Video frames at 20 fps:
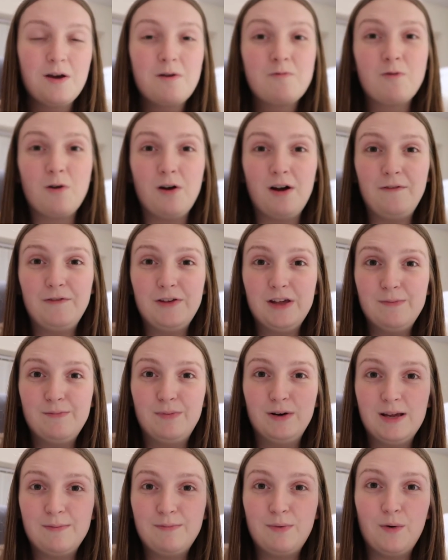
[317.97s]
write a few
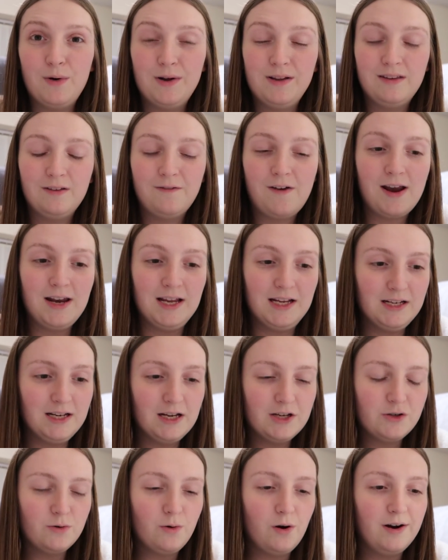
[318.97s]
bullet points of any
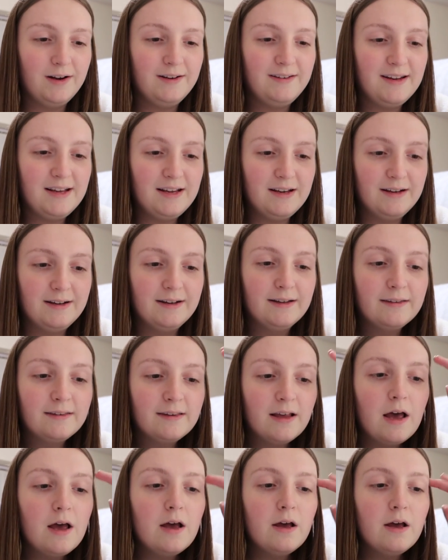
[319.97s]
initial ideas.